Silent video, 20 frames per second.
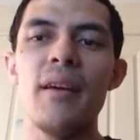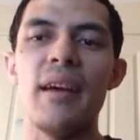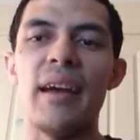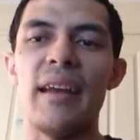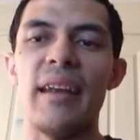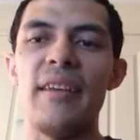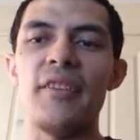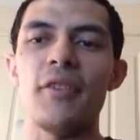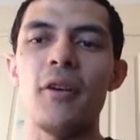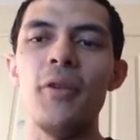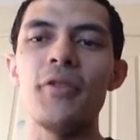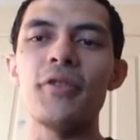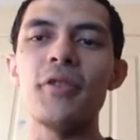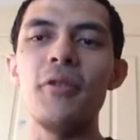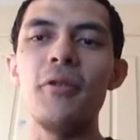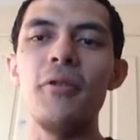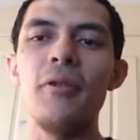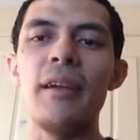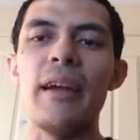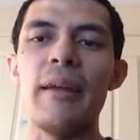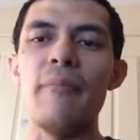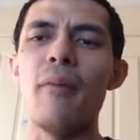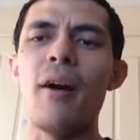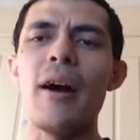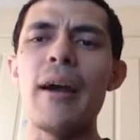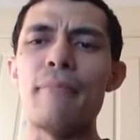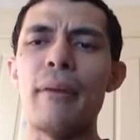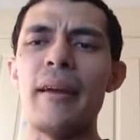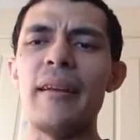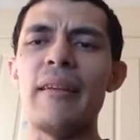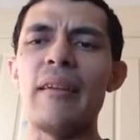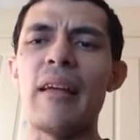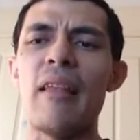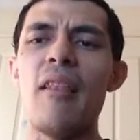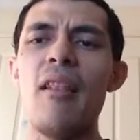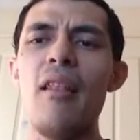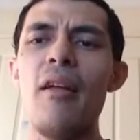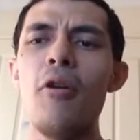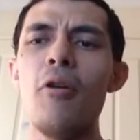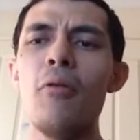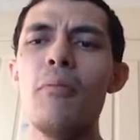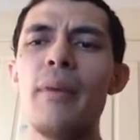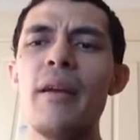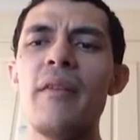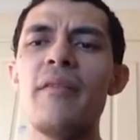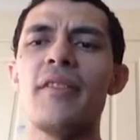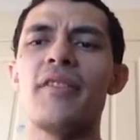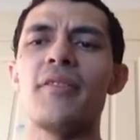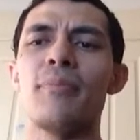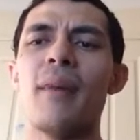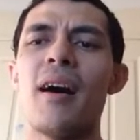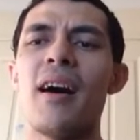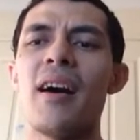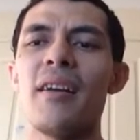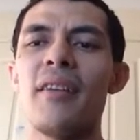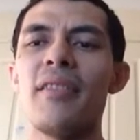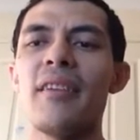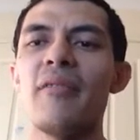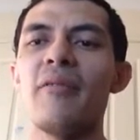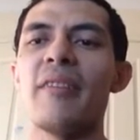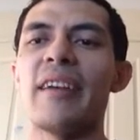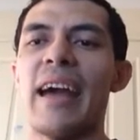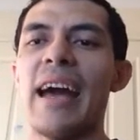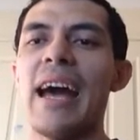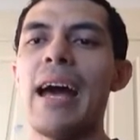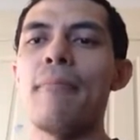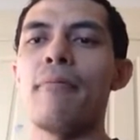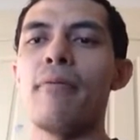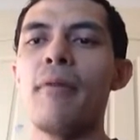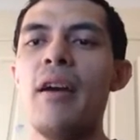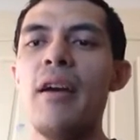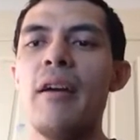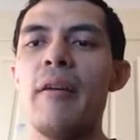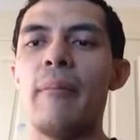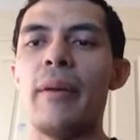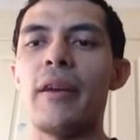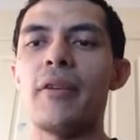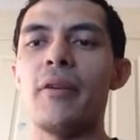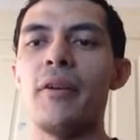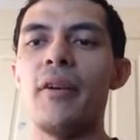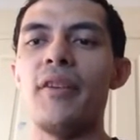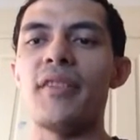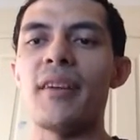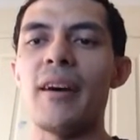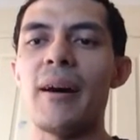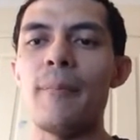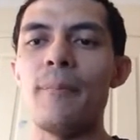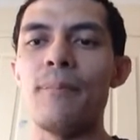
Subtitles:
and he's also, in my opinion, a little bit smarter than Cap, because